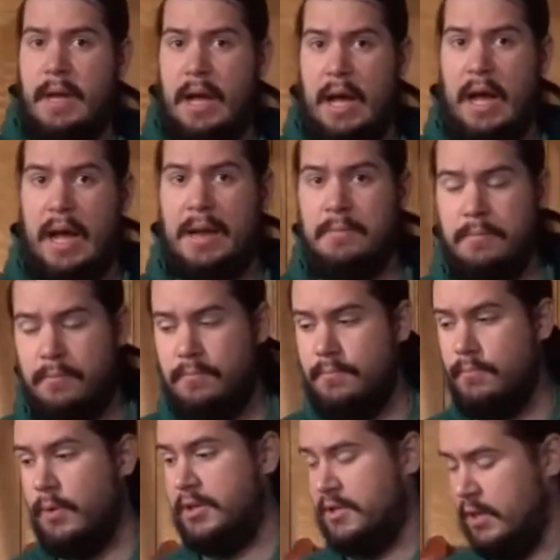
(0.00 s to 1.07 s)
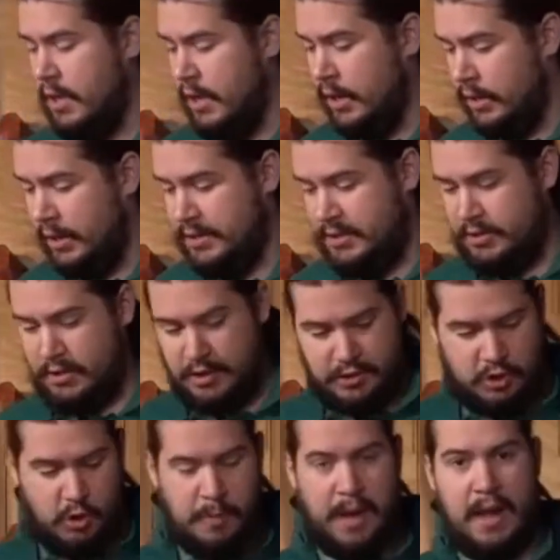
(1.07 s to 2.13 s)
Let's
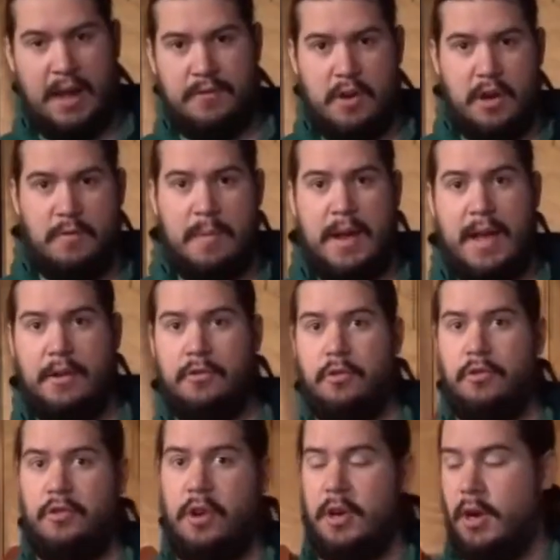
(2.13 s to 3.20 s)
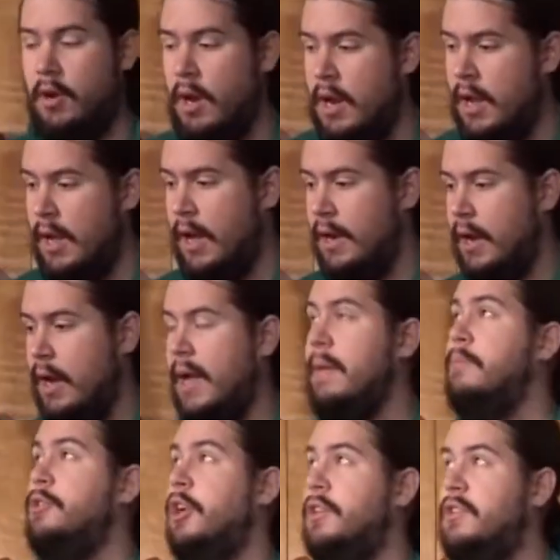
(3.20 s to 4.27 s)
assume I have none of my extra shit here, and
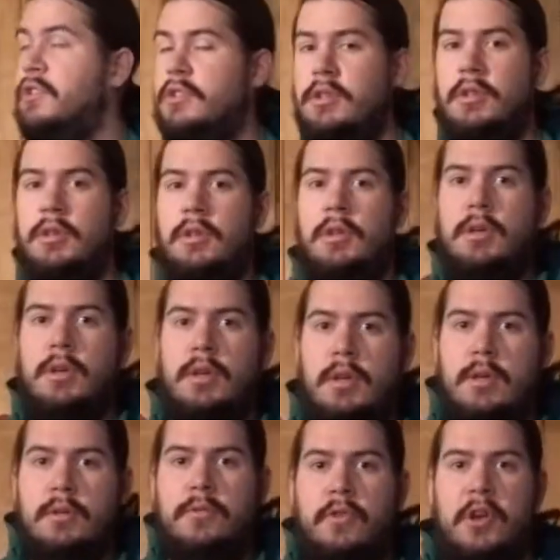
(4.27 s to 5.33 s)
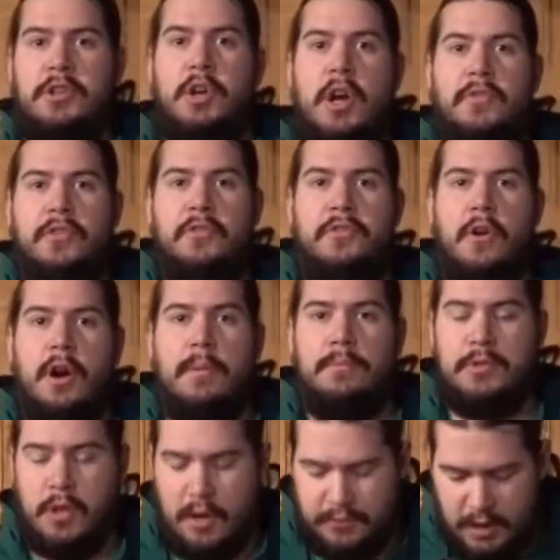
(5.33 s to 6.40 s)
I'm just fresh off the farm.
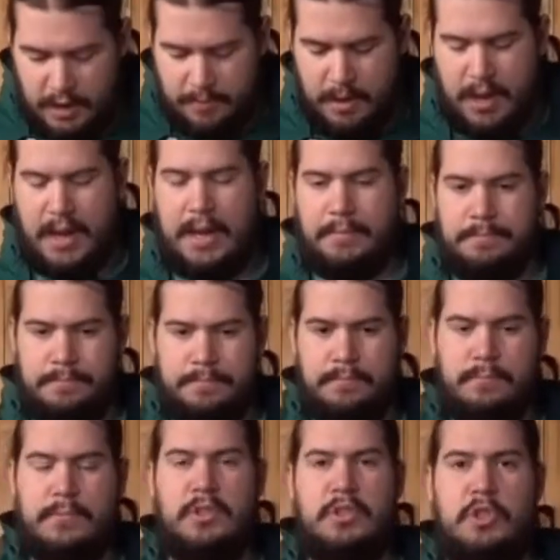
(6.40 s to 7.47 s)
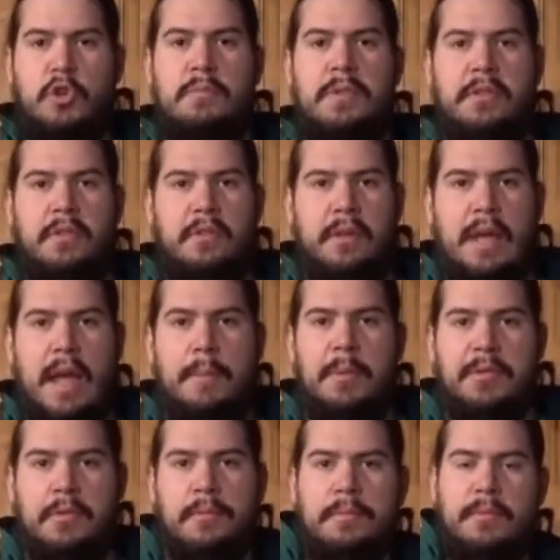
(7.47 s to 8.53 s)
So I've got my, let's assume this is a
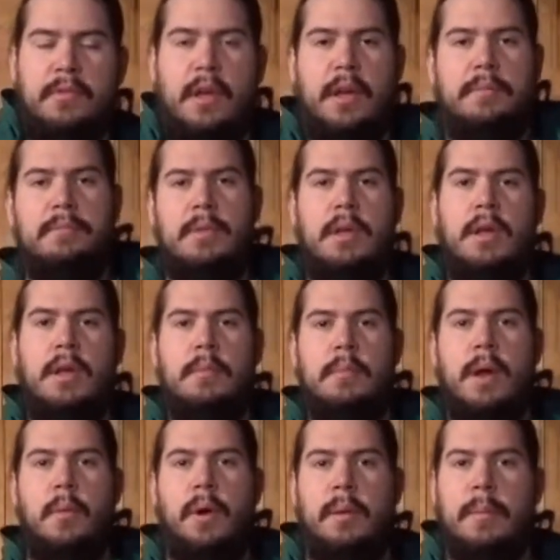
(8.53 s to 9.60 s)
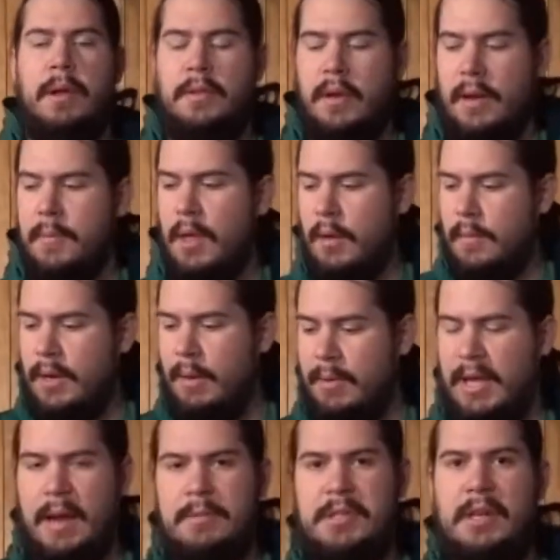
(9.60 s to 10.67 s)
gambeson, because I'm not wearing mine today. I've got
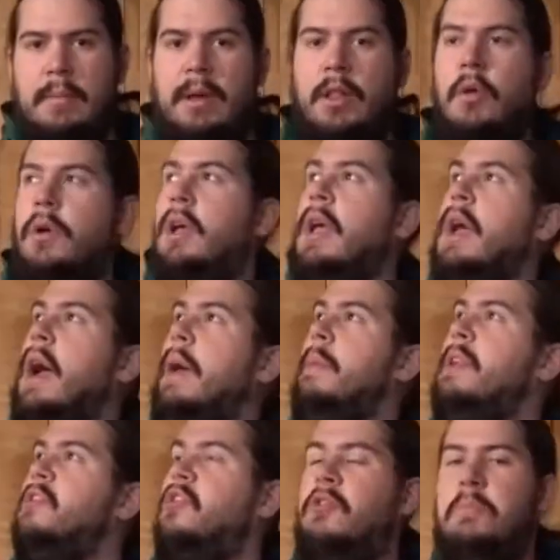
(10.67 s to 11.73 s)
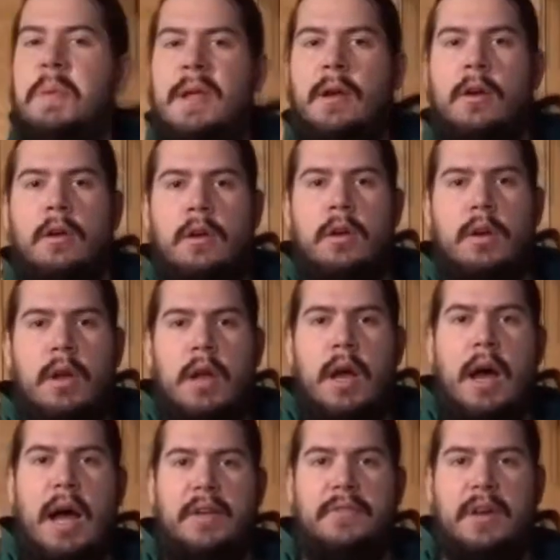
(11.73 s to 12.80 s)
my gambeson, I've got my cloak, I made a spear,
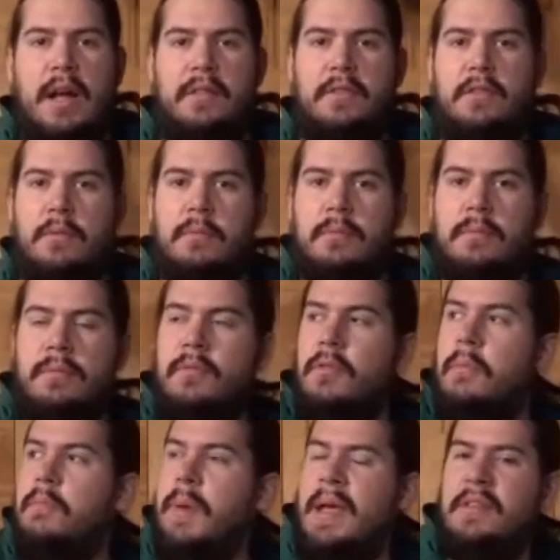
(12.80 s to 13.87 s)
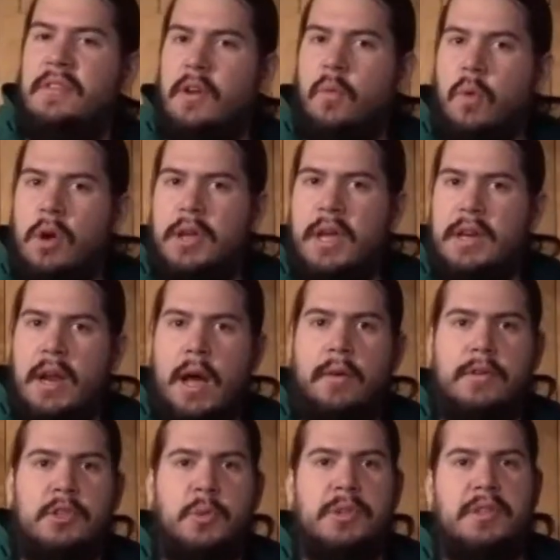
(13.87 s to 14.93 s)
I've got some basic working
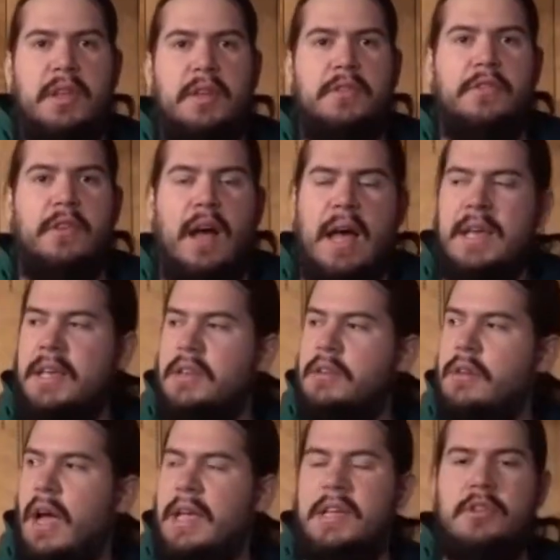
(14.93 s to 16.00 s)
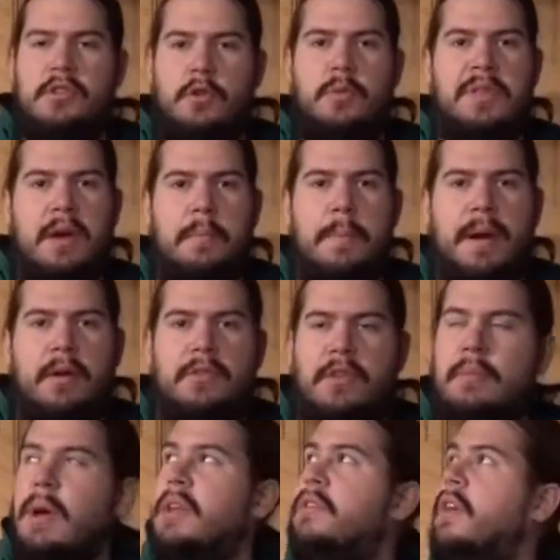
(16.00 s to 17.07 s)
knowledge with this, I can do it without
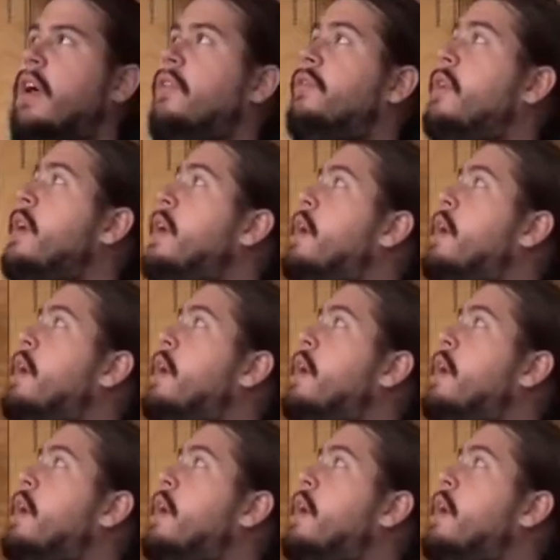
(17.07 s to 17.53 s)
embarrassing myself.